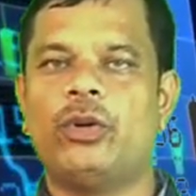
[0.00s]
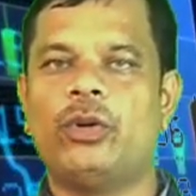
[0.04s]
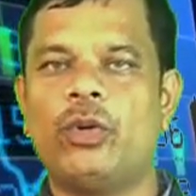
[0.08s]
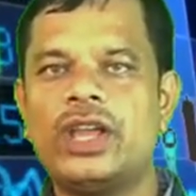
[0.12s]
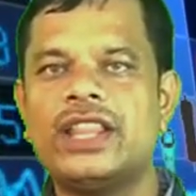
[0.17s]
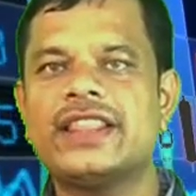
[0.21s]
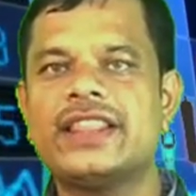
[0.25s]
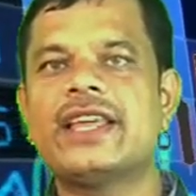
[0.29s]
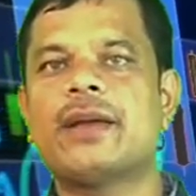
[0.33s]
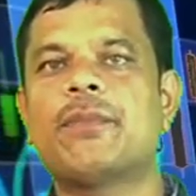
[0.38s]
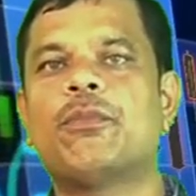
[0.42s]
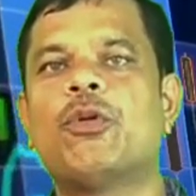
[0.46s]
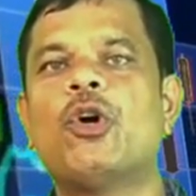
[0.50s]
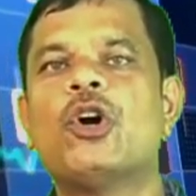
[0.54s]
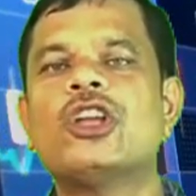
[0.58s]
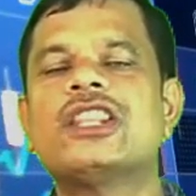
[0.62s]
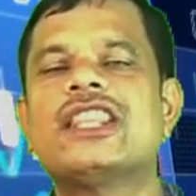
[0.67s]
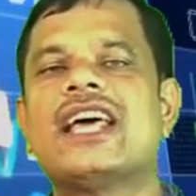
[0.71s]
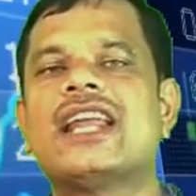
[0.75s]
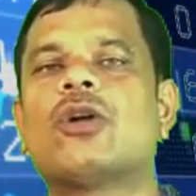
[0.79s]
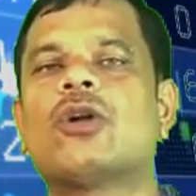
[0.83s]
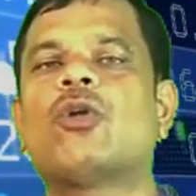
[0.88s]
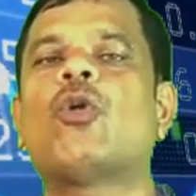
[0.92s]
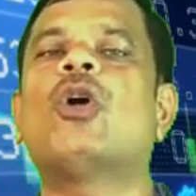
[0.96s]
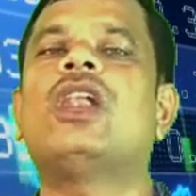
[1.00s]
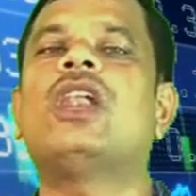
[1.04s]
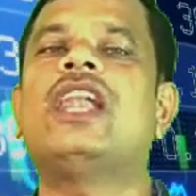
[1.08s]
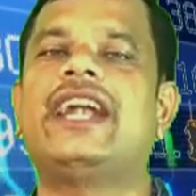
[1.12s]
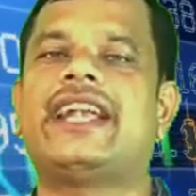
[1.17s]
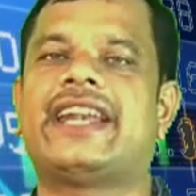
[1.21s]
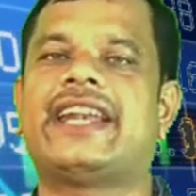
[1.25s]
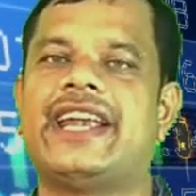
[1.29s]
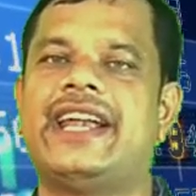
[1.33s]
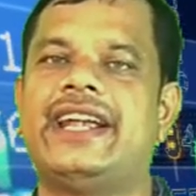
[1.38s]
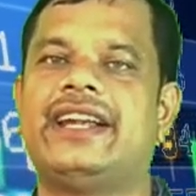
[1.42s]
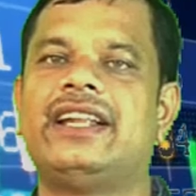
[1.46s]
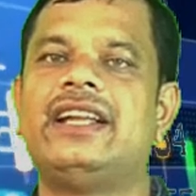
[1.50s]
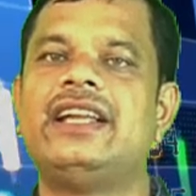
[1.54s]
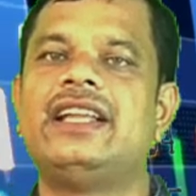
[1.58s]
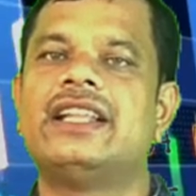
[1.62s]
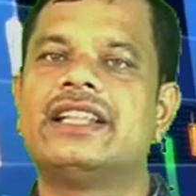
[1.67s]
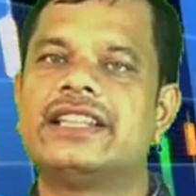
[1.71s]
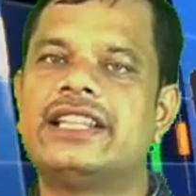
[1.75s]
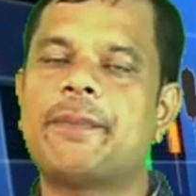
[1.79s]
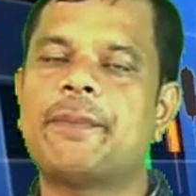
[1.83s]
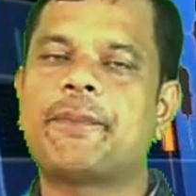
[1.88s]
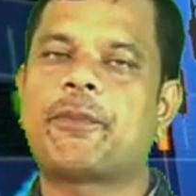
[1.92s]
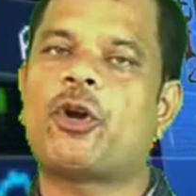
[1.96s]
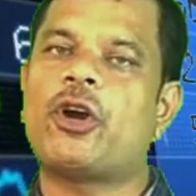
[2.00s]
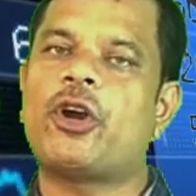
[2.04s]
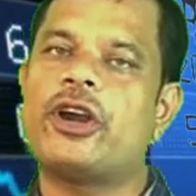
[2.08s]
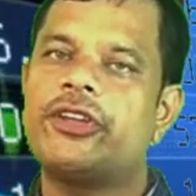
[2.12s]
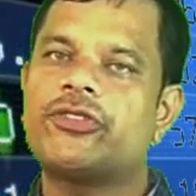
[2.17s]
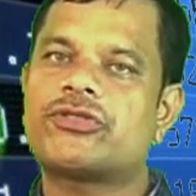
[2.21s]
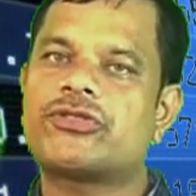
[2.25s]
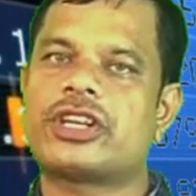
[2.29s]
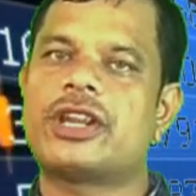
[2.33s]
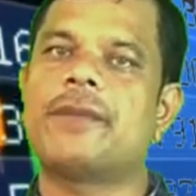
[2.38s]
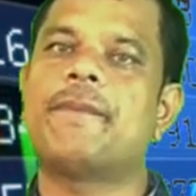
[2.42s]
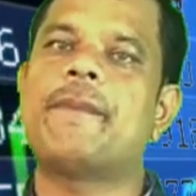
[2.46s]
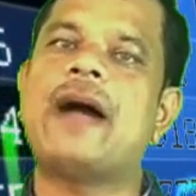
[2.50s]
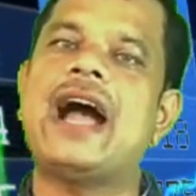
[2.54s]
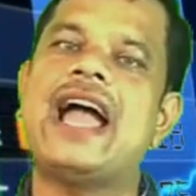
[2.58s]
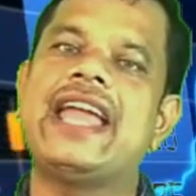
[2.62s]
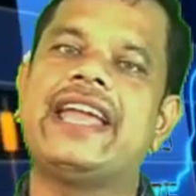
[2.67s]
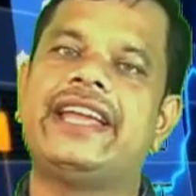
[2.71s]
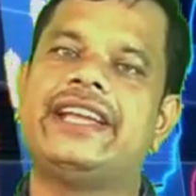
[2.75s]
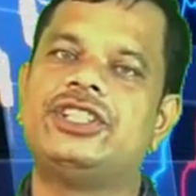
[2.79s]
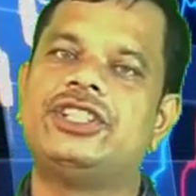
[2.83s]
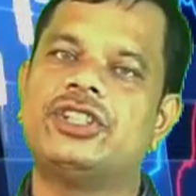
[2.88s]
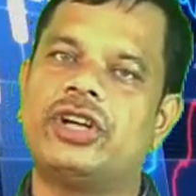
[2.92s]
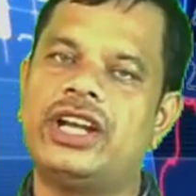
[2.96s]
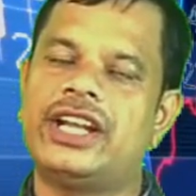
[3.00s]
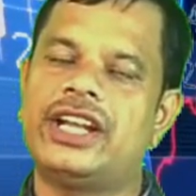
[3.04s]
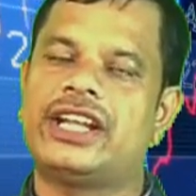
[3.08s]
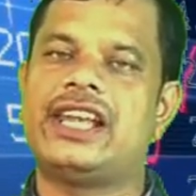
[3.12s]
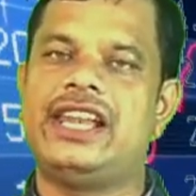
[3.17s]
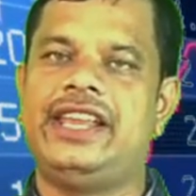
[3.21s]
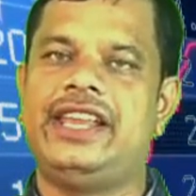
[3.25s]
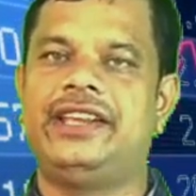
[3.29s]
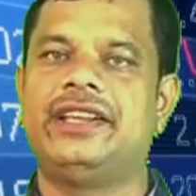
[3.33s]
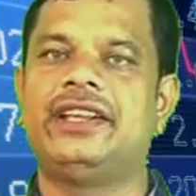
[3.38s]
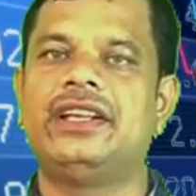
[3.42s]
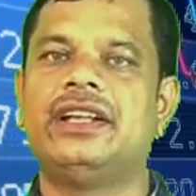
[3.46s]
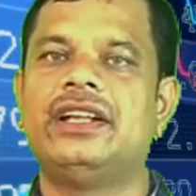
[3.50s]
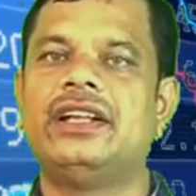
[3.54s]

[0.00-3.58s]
When they both are collaborated, they produced a bike jointly